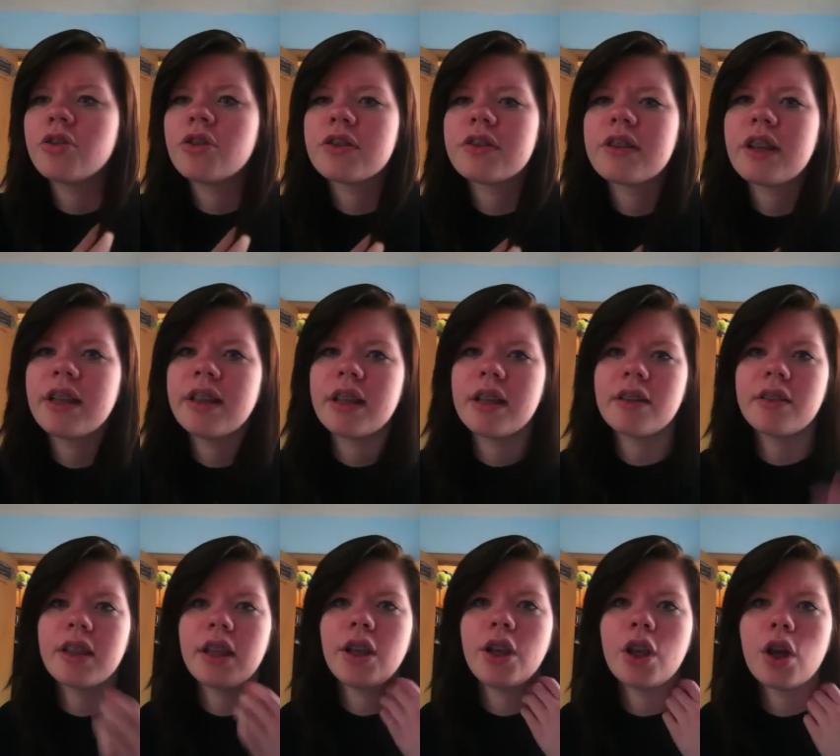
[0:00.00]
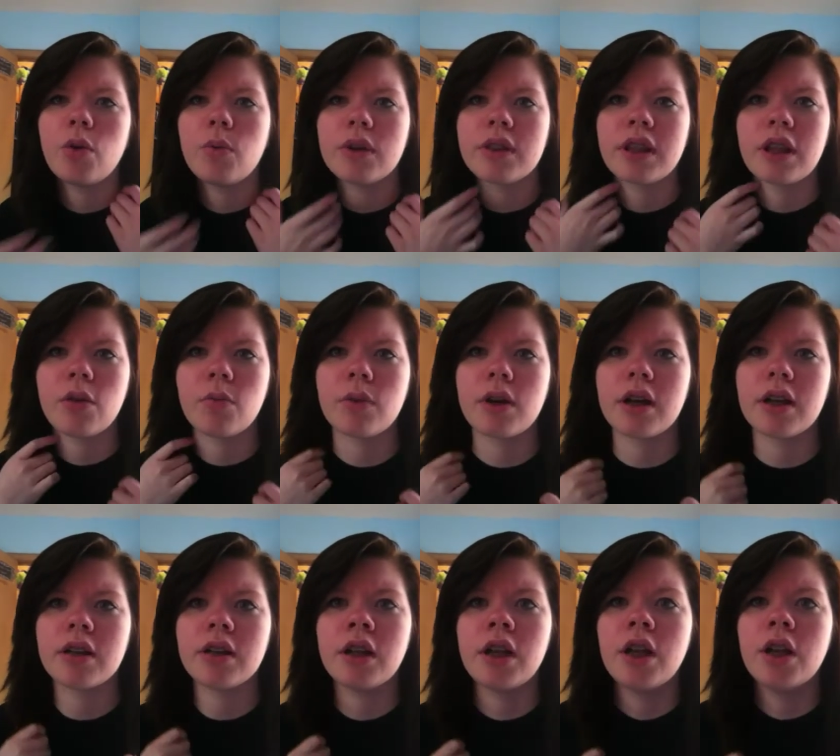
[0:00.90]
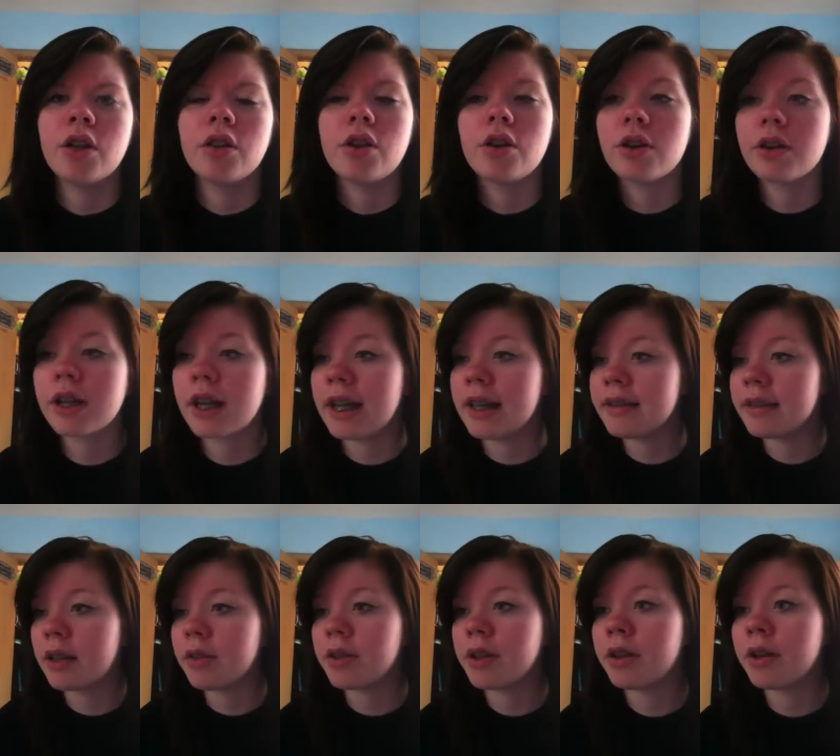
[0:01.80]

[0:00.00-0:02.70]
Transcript: just saying that they know what they want. There are guys out